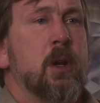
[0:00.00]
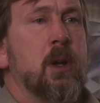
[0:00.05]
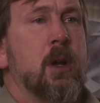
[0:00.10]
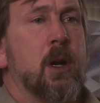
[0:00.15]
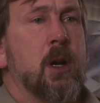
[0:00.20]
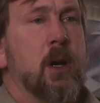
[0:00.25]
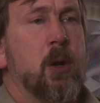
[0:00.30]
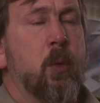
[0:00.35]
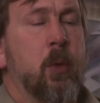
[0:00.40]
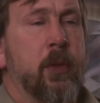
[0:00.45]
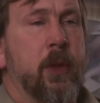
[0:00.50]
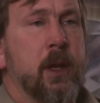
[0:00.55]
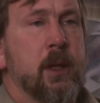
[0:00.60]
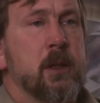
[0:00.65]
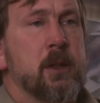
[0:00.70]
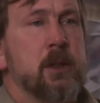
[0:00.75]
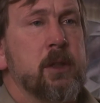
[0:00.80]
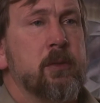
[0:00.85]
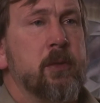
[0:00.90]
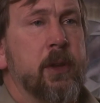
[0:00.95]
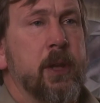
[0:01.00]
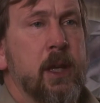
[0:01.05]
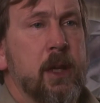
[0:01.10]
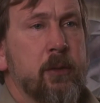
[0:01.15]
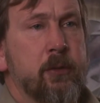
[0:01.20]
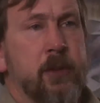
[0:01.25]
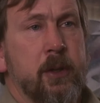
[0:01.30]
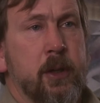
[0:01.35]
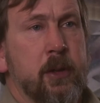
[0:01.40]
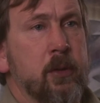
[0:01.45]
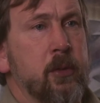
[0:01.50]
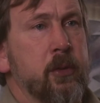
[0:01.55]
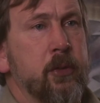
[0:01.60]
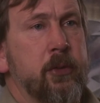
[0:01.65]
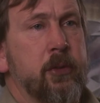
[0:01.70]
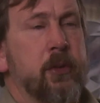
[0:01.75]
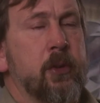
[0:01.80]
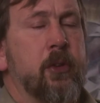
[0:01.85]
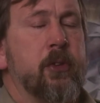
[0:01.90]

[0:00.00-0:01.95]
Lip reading: where they live, and they have tunnels.